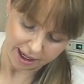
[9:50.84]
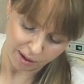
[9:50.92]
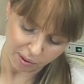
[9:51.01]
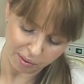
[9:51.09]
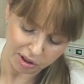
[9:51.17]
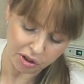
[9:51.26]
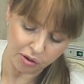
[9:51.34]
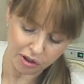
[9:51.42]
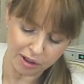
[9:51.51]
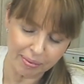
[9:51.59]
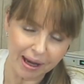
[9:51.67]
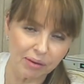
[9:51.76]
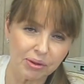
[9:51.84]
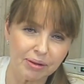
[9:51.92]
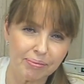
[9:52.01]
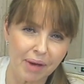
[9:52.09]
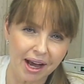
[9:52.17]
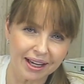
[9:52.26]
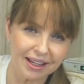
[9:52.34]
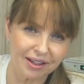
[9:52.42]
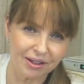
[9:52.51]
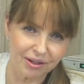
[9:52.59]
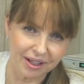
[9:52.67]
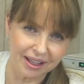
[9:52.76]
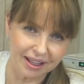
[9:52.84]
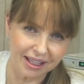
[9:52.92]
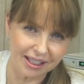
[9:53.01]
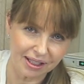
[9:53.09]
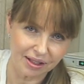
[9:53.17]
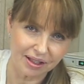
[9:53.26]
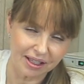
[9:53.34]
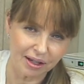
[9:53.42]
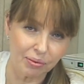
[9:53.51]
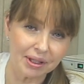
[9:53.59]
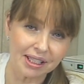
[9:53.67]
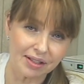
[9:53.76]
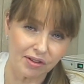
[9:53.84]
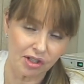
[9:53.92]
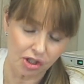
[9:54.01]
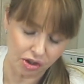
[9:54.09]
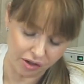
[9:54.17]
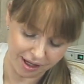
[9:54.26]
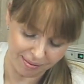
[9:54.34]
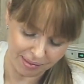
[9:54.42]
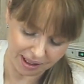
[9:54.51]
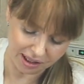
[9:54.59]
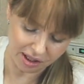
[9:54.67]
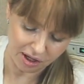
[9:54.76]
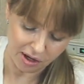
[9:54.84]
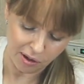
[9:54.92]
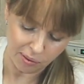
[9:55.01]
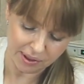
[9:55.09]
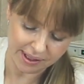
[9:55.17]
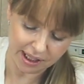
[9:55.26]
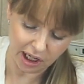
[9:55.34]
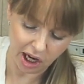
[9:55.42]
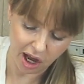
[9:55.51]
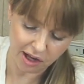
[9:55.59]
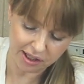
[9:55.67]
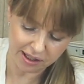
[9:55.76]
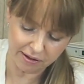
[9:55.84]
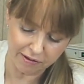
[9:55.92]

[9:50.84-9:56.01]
Now, what we talked about with Micah in his with his first treatment was the loss of